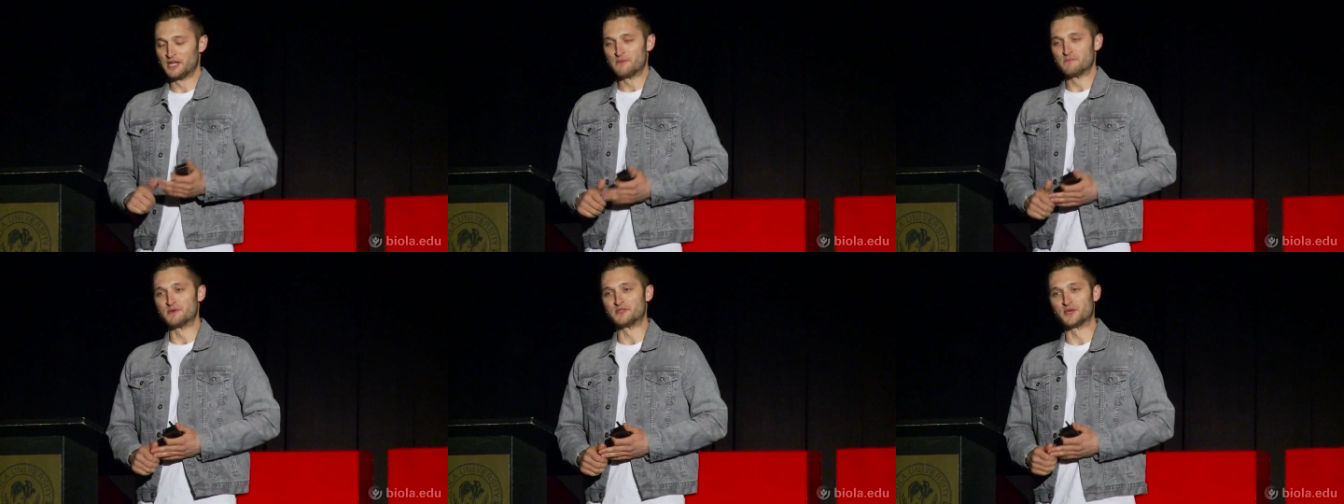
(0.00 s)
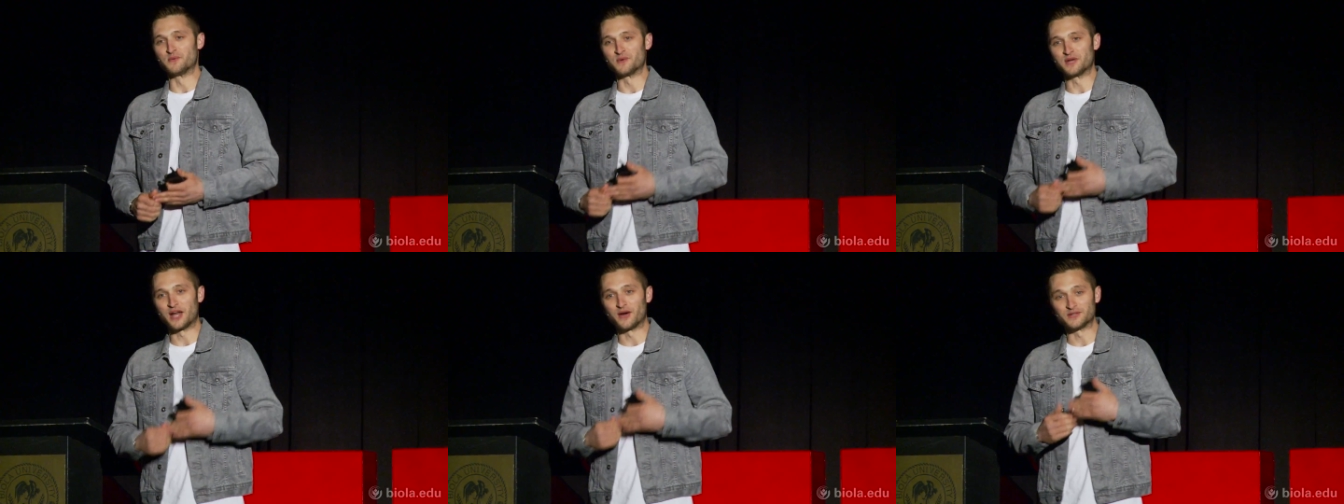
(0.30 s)
But
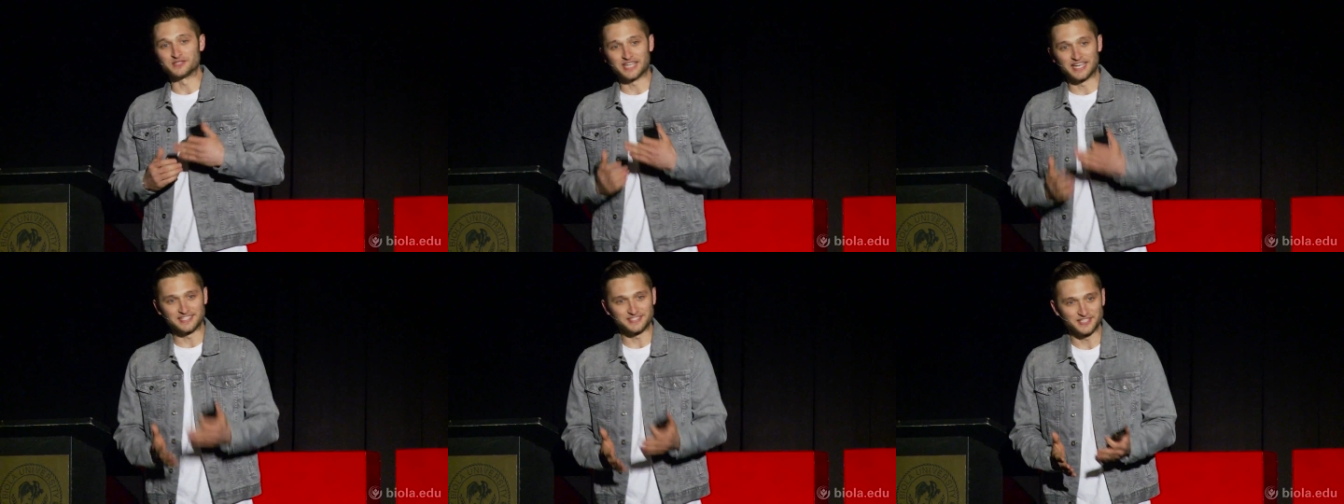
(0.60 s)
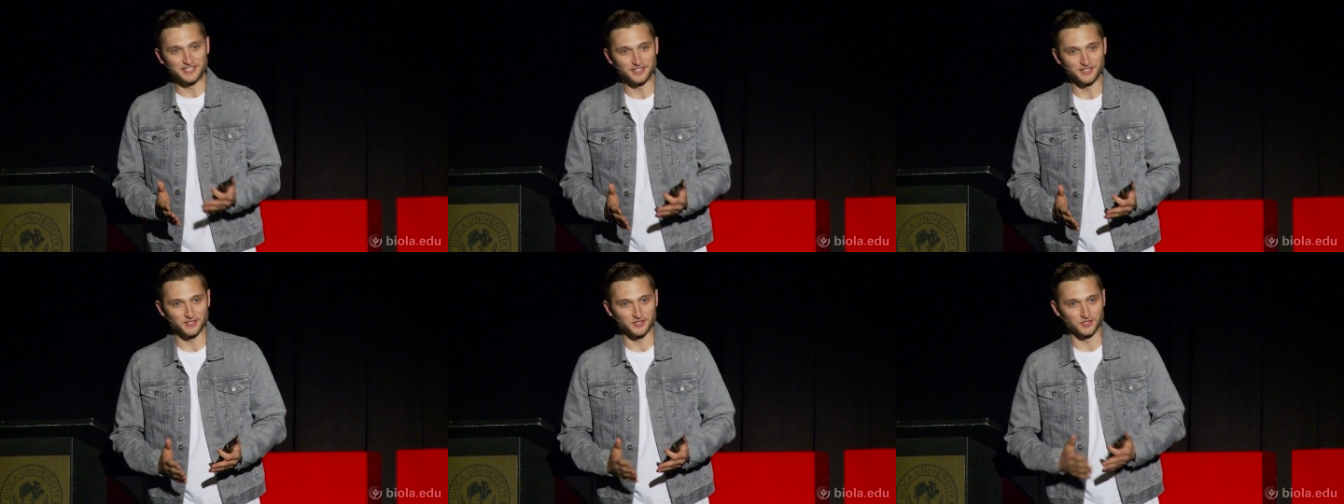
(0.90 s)
then when I was
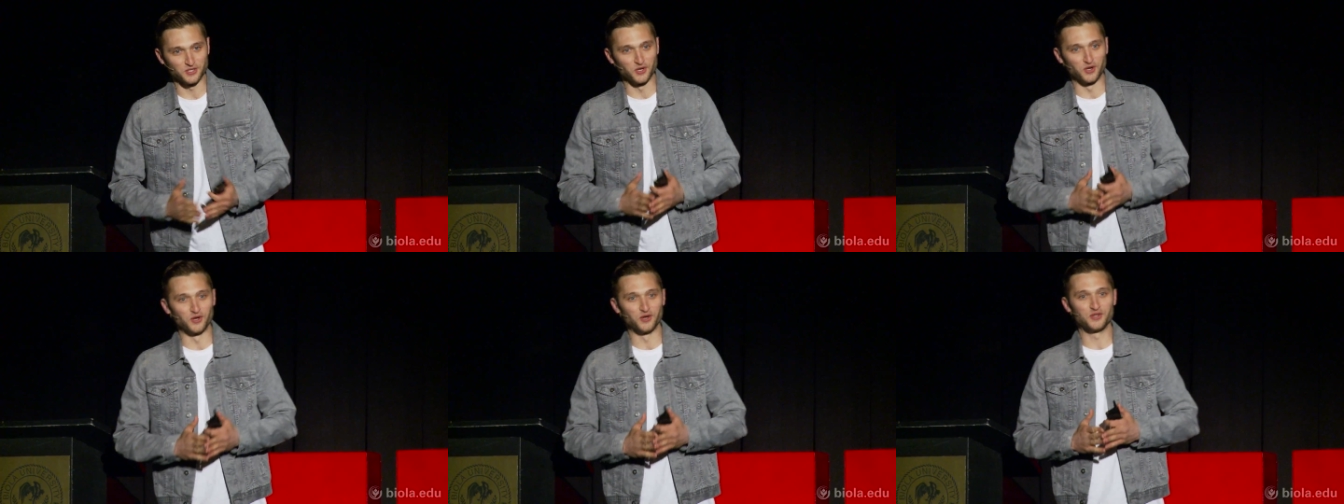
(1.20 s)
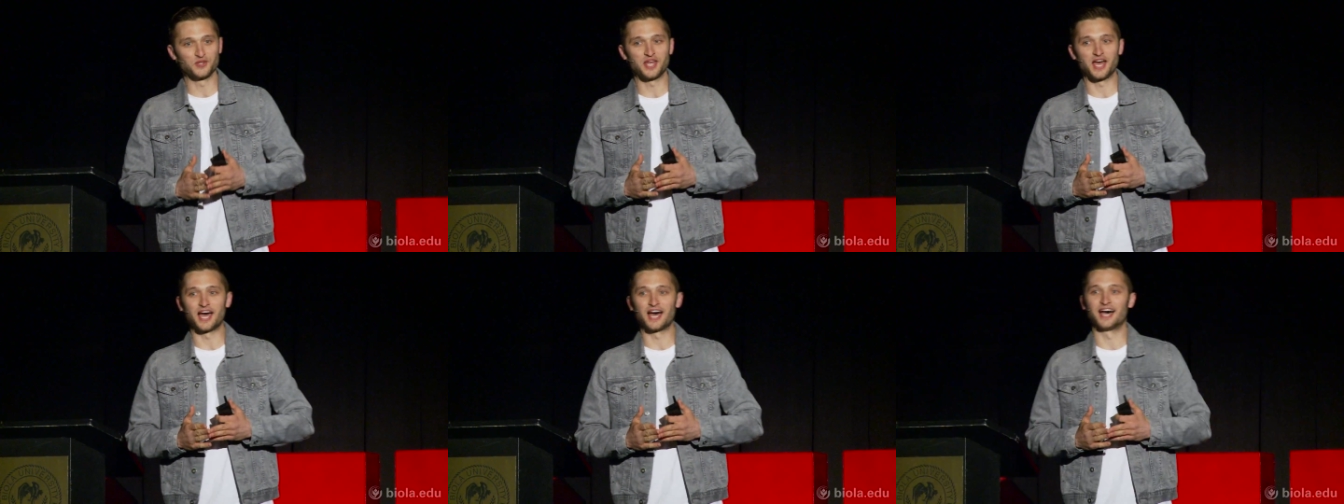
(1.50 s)
eighteen years
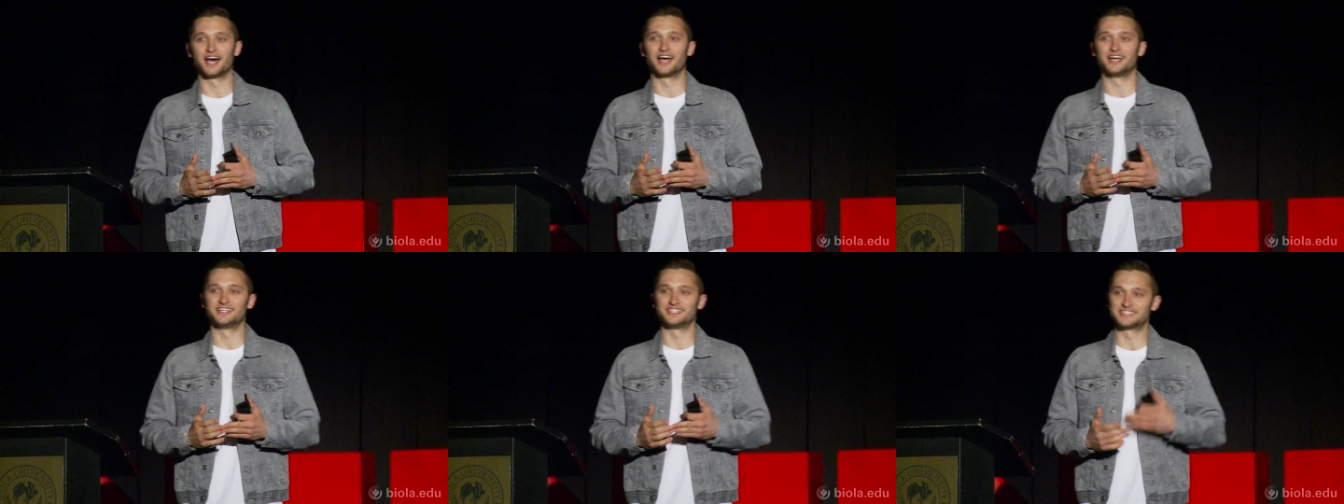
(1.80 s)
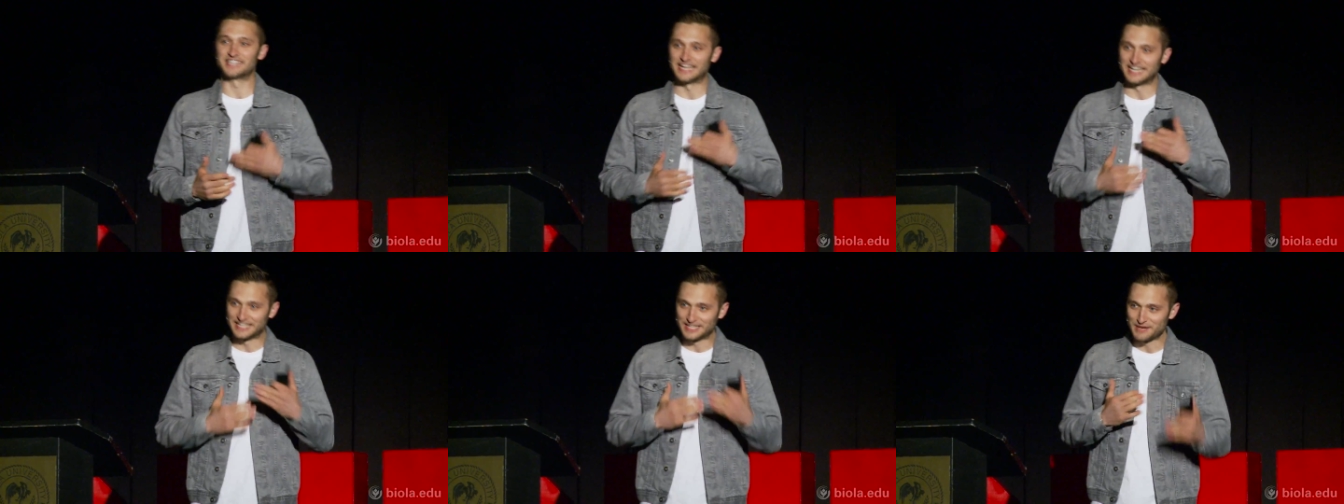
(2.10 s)
old, uh, I
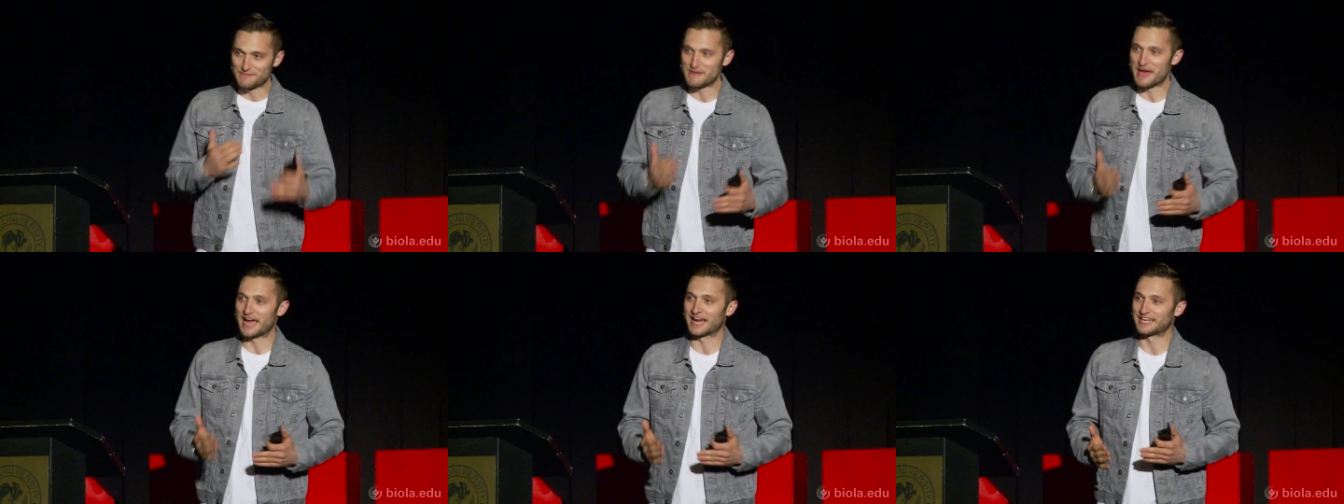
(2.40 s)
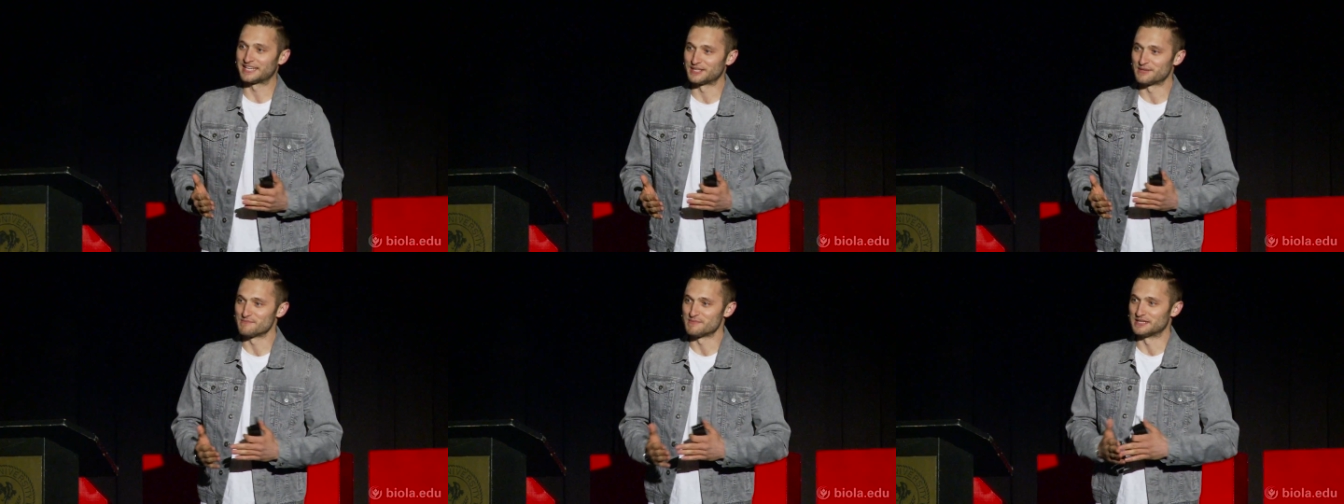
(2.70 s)
decided to get
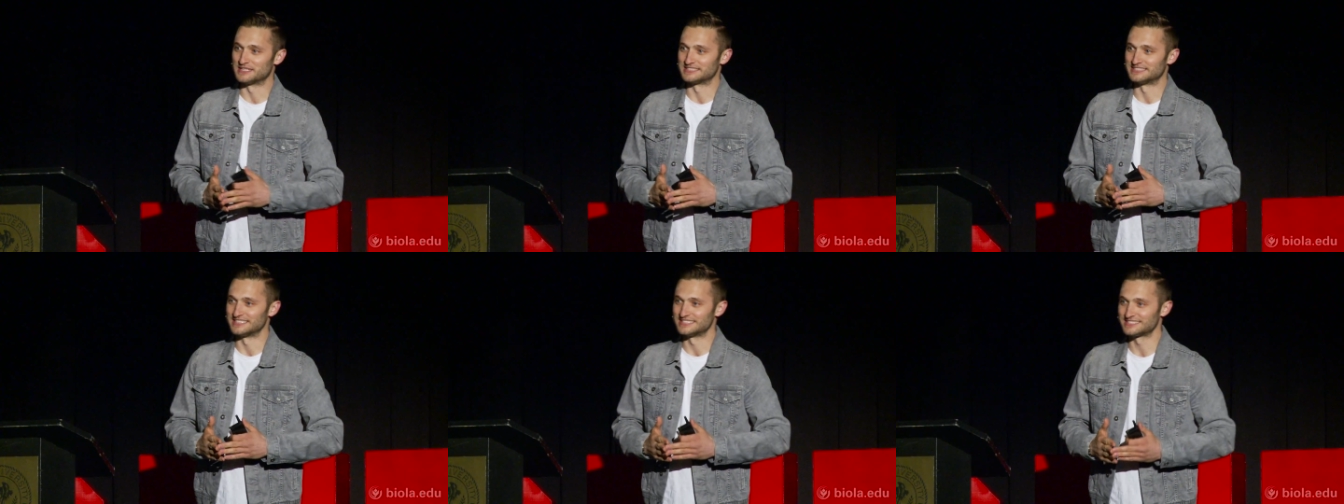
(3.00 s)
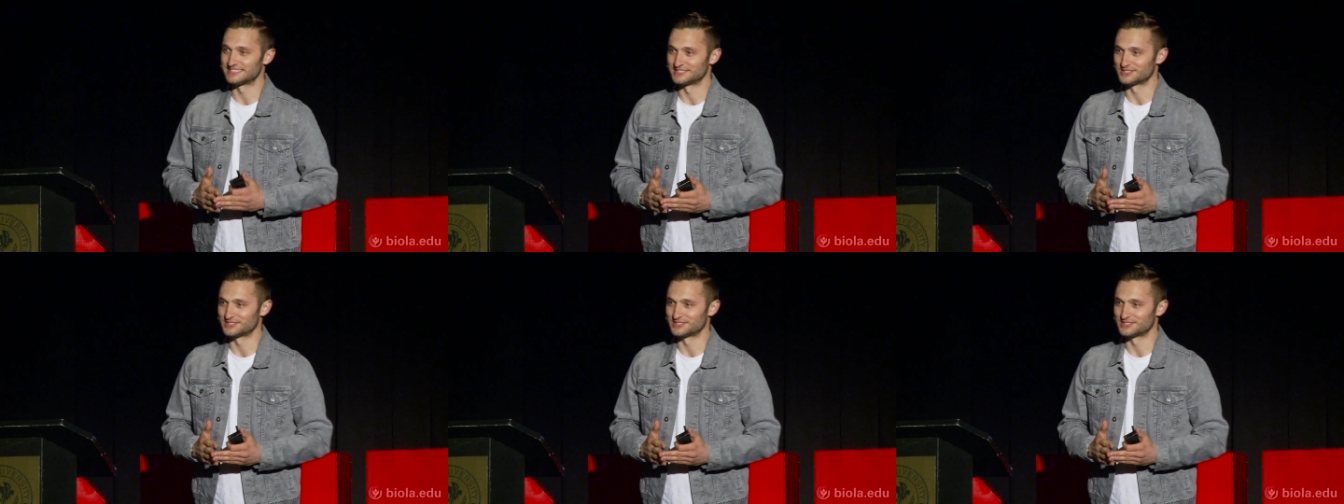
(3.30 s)
back into business,